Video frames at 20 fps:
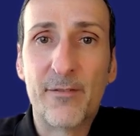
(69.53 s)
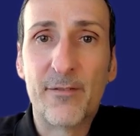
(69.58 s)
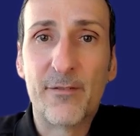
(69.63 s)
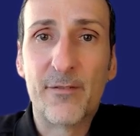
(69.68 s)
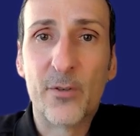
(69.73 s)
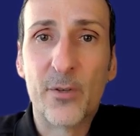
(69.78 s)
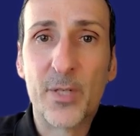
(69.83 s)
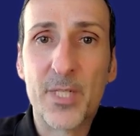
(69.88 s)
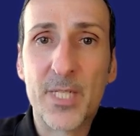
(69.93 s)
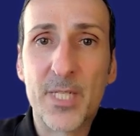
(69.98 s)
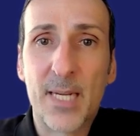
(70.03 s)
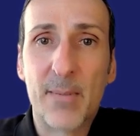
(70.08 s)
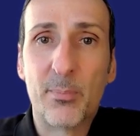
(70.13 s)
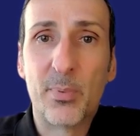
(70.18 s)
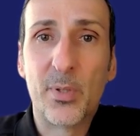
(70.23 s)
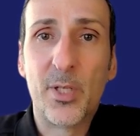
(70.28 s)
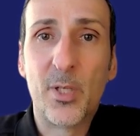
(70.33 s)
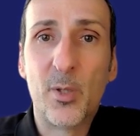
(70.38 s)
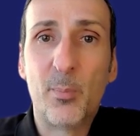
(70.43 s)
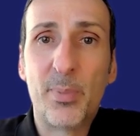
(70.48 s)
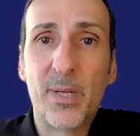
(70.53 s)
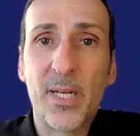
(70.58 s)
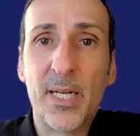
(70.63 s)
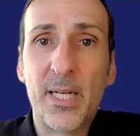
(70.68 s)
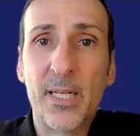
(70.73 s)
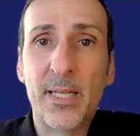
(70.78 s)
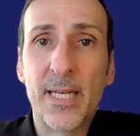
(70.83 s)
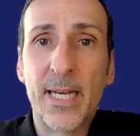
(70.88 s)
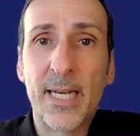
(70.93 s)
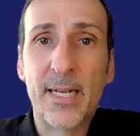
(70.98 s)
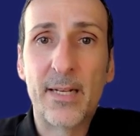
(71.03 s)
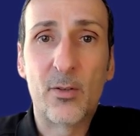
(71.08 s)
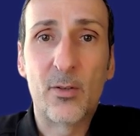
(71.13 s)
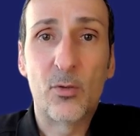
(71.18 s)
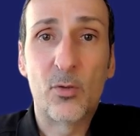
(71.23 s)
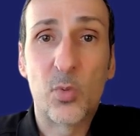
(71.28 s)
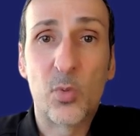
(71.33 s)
for example, you pay that